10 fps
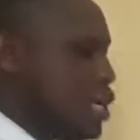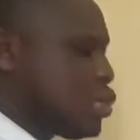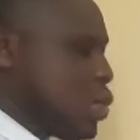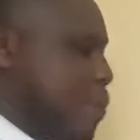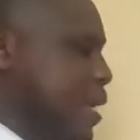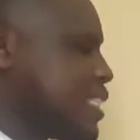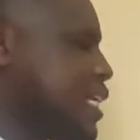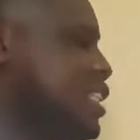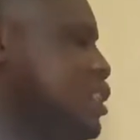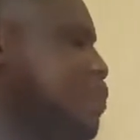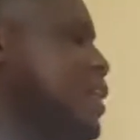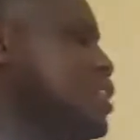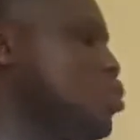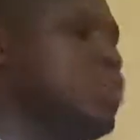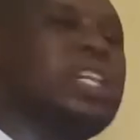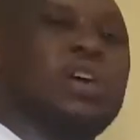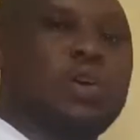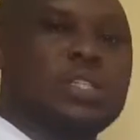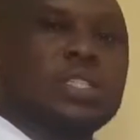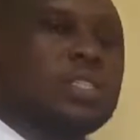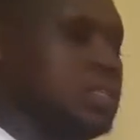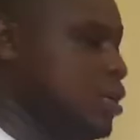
So a parasite depends on the host